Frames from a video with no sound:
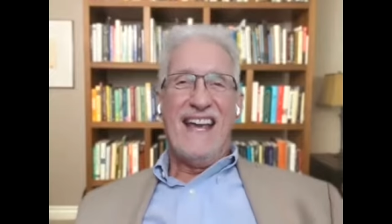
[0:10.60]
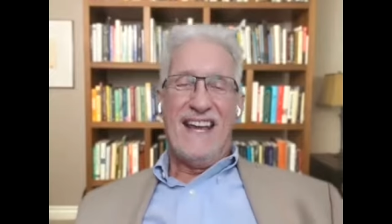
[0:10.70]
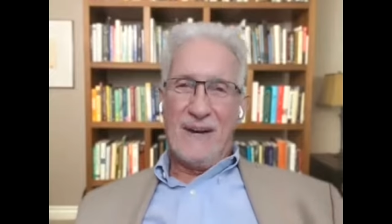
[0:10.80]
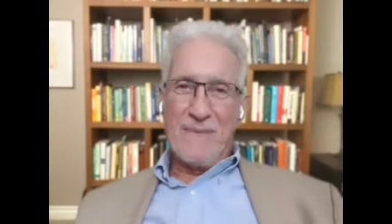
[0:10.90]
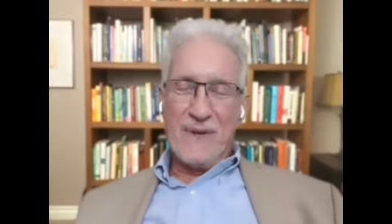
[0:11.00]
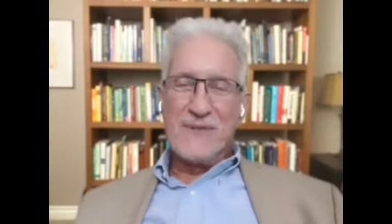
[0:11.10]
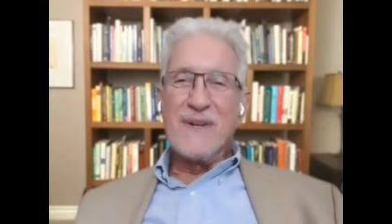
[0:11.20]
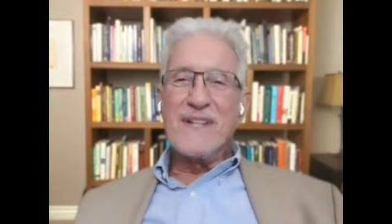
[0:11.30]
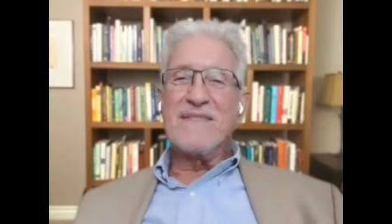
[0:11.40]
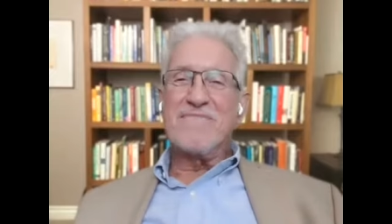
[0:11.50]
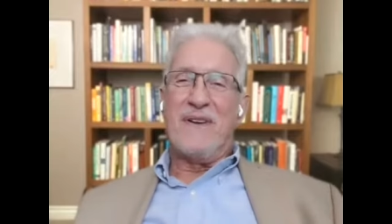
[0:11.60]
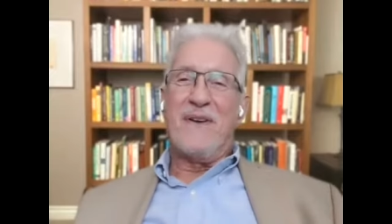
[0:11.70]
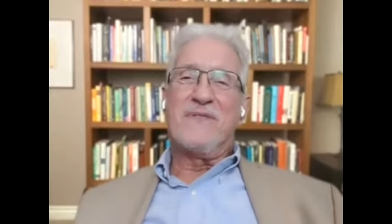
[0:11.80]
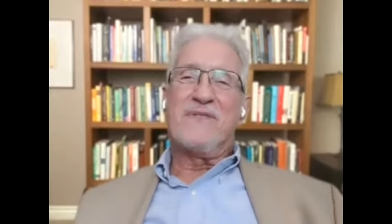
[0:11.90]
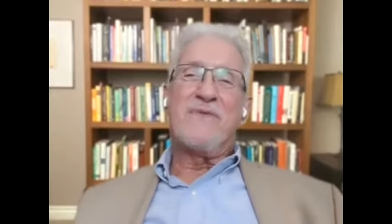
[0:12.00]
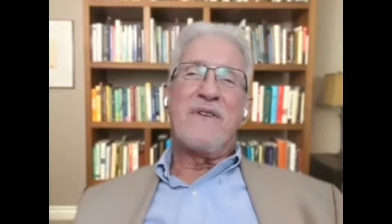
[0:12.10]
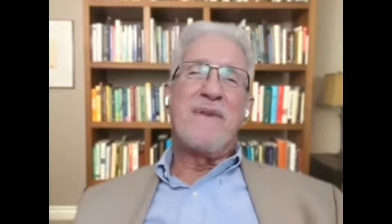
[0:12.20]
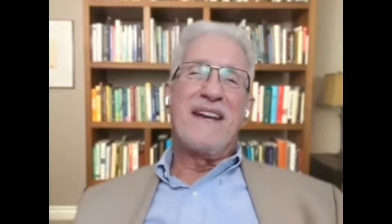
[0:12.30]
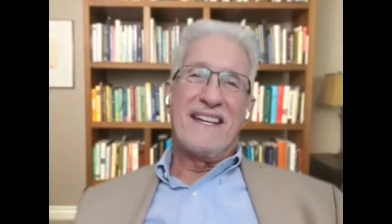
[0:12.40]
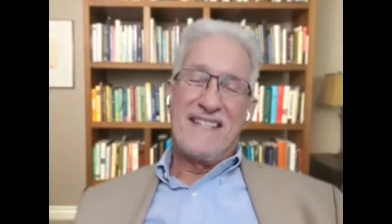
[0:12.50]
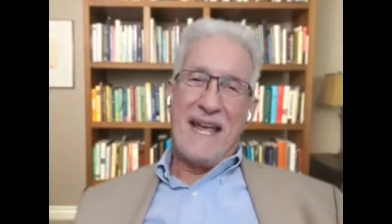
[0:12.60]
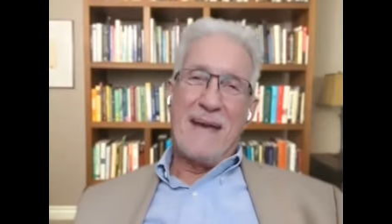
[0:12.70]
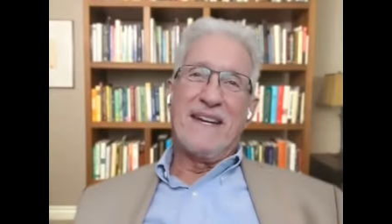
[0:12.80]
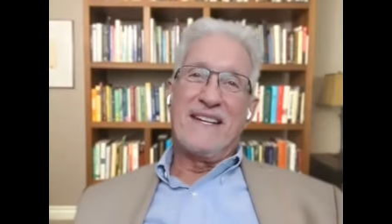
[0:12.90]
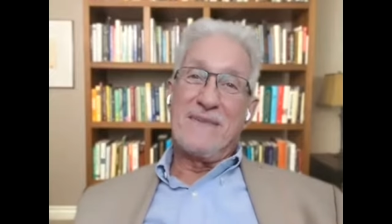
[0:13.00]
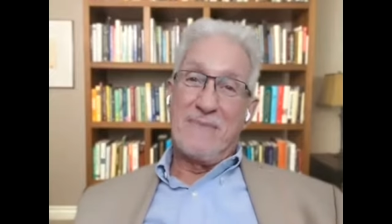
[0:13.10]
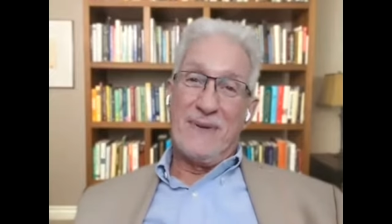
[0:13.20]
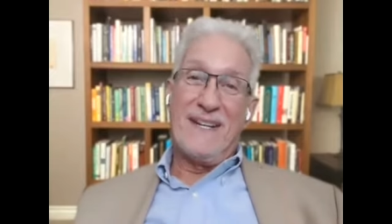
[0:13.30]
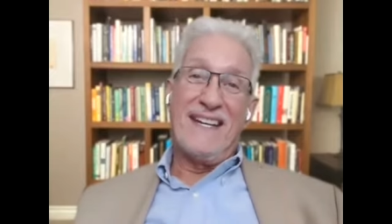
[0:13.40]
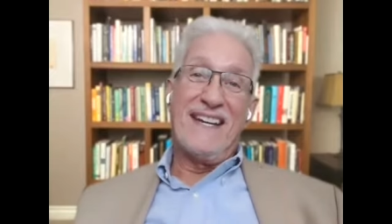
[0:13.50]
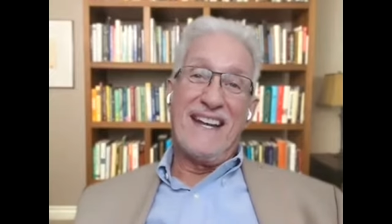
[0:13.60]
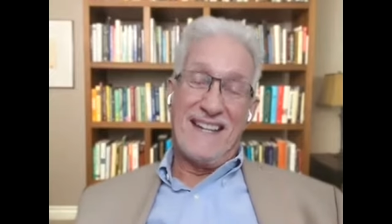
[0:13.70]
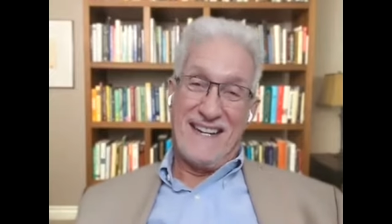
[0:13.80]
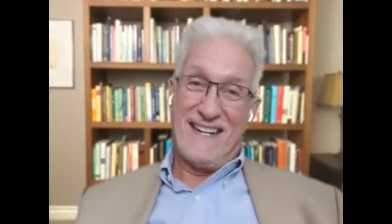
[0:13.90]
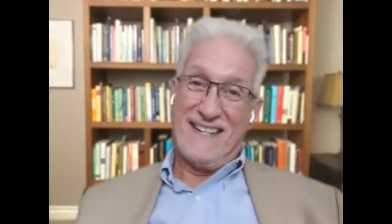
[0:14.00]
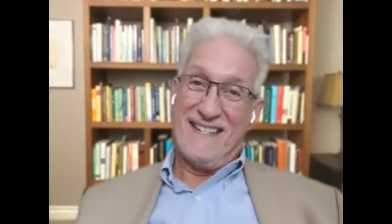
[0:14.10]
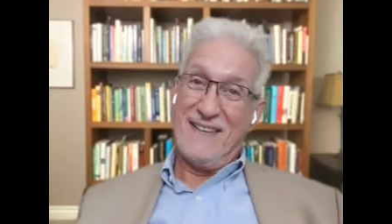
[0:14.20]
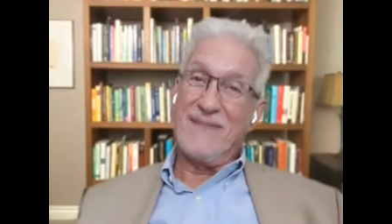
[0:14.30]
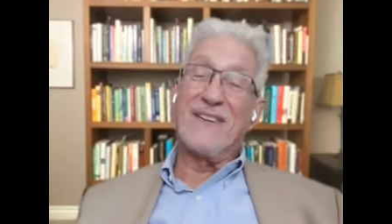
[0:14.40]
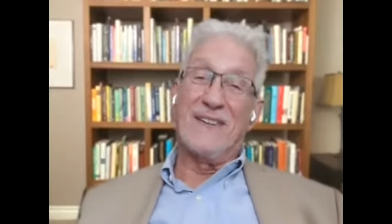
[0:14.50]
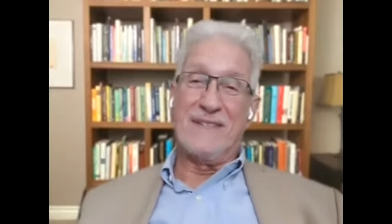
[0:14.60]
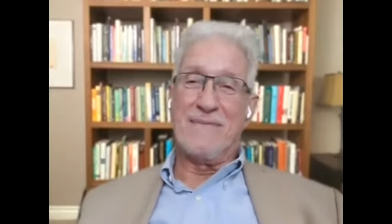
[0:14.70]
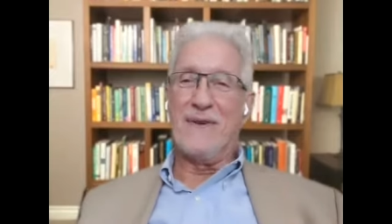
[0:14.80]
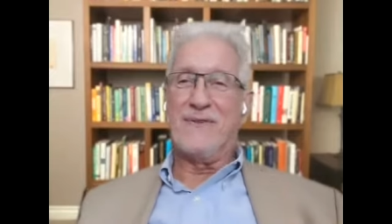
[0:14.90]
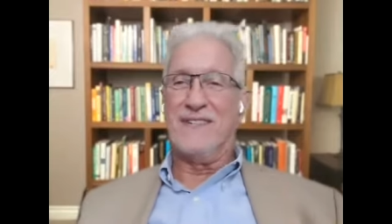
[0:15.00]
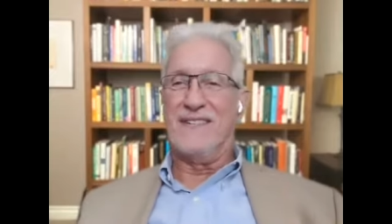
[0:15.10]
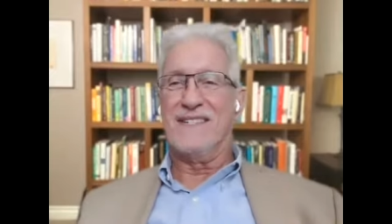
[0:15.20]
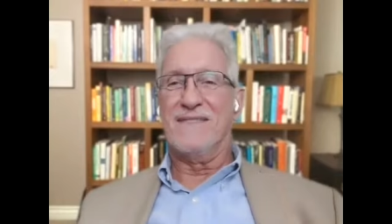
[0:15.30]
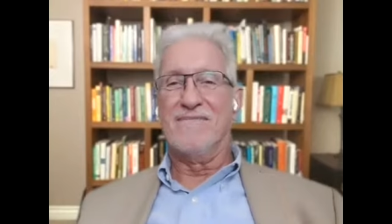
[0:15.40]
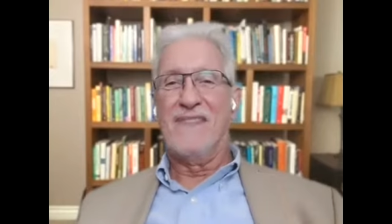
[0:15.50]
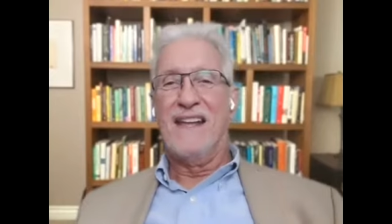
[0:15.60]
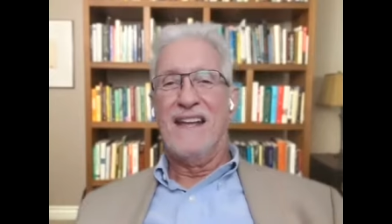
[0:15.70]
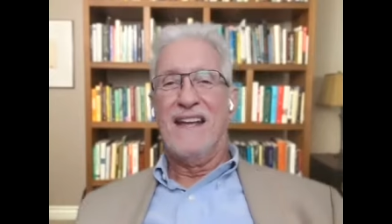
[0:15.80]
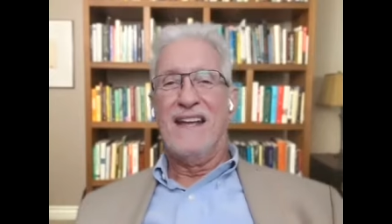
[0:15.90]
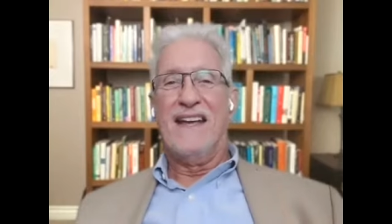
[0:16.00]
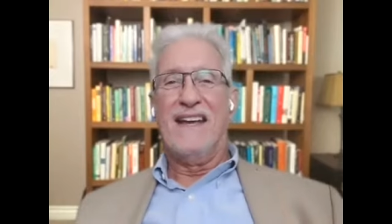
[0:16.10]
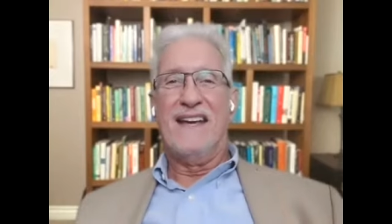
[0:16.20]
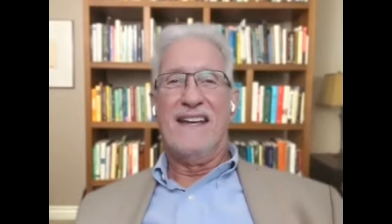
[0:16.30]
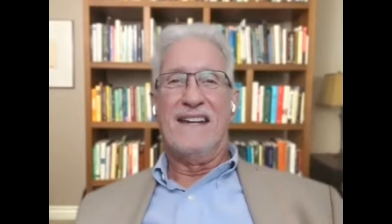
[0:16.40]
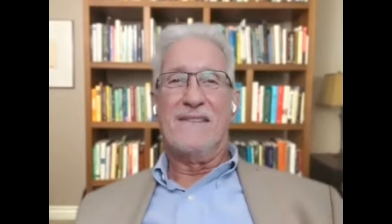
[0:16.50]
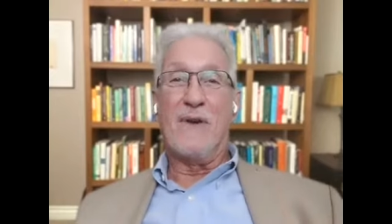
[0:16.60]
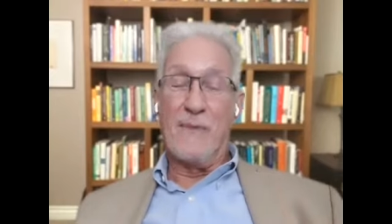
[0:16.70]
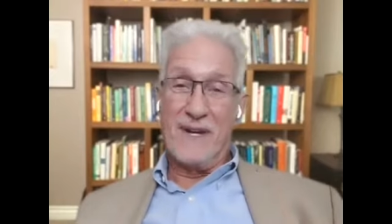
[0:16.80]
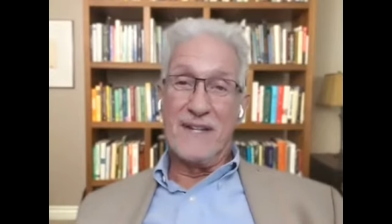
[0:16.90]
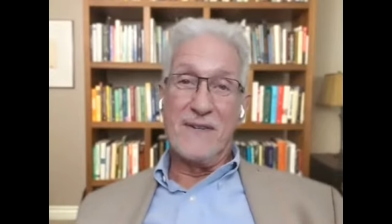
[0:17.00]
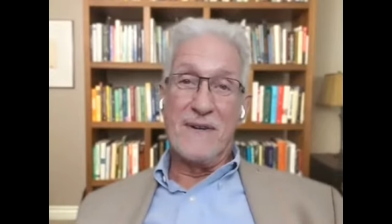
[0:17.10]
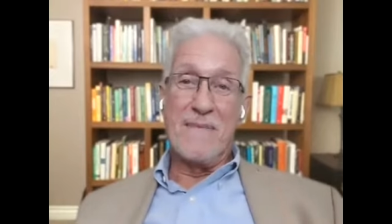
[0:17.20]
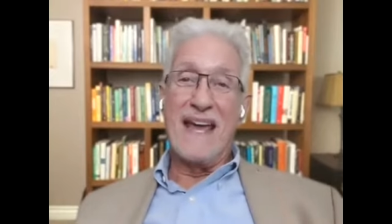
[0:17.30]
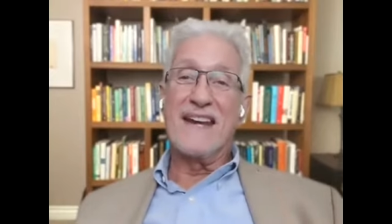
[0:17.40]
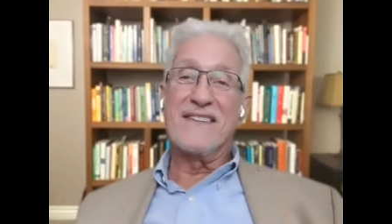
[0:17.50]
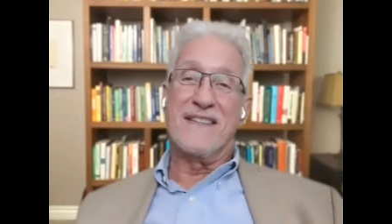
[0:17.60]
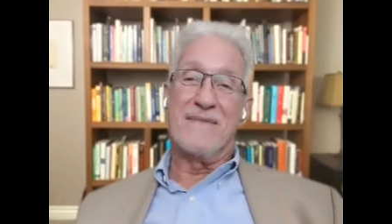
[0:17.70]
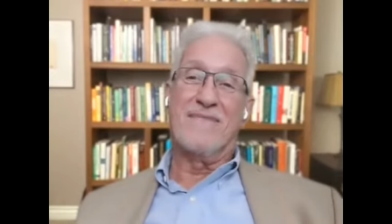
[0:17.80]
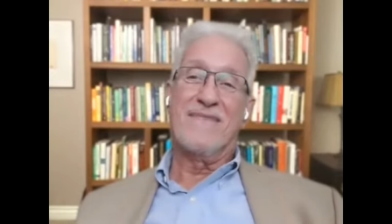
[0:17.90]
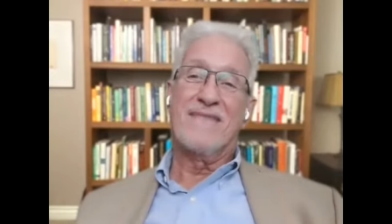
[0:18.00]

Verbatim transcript: In our most recent posts, we've been examining some pretty difficult emotions and what we can do to manage them.